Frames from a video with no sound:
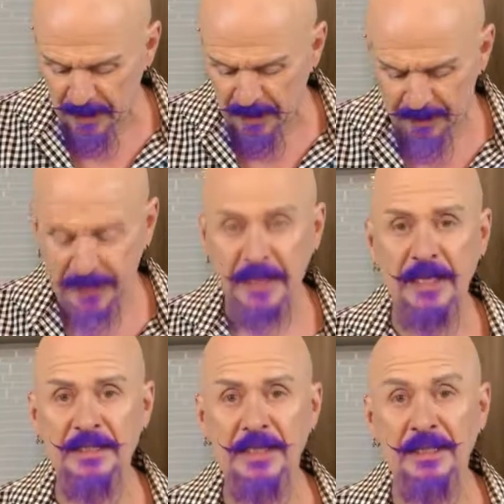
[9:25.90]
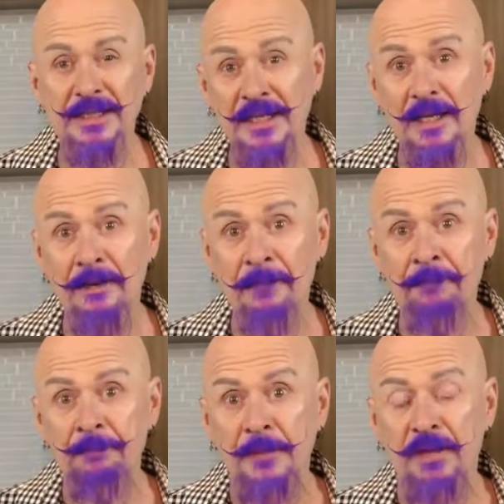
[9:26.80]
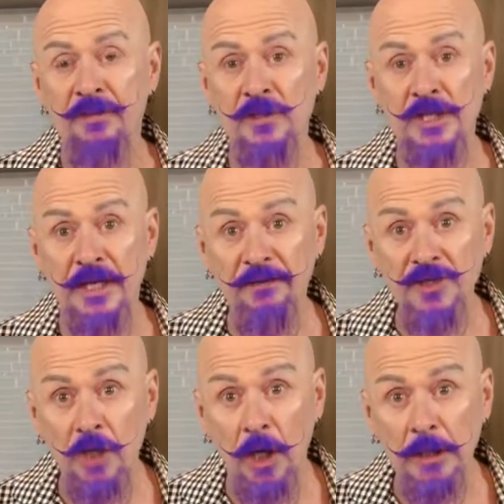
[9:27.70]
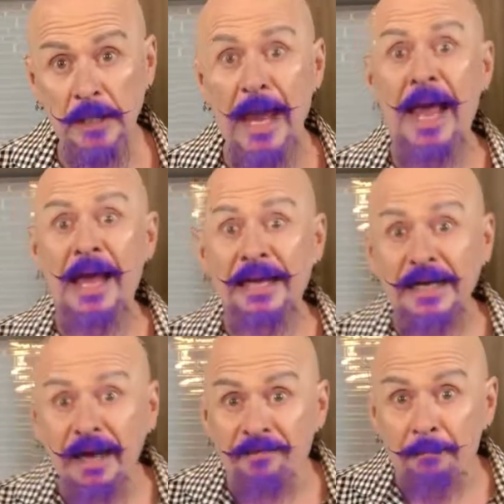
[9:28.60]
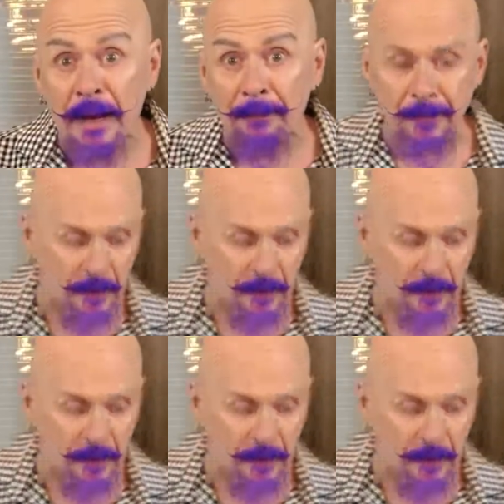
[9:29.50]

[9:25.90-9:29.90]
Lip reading: I'm going to test it and see if there's enough salt and enough pepper.